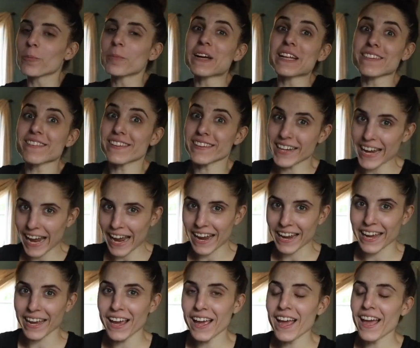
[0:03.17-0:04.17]
But
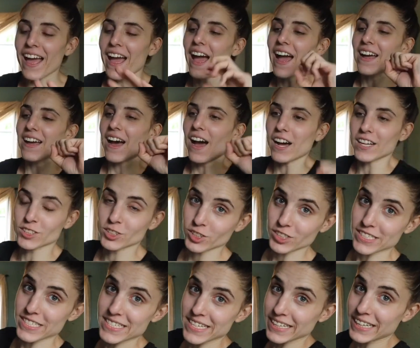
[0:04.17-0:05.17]
today, Hunter
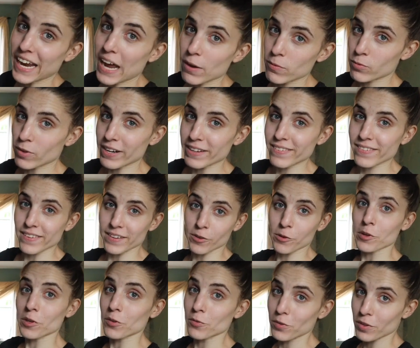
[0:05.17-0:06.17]
is gonna have rice
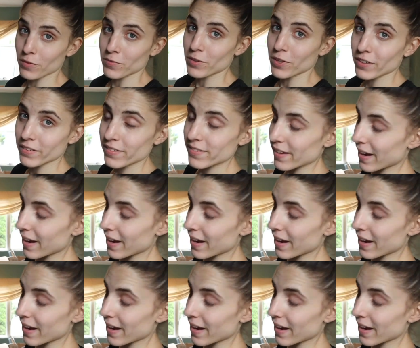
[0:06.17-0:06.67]
cereal for the first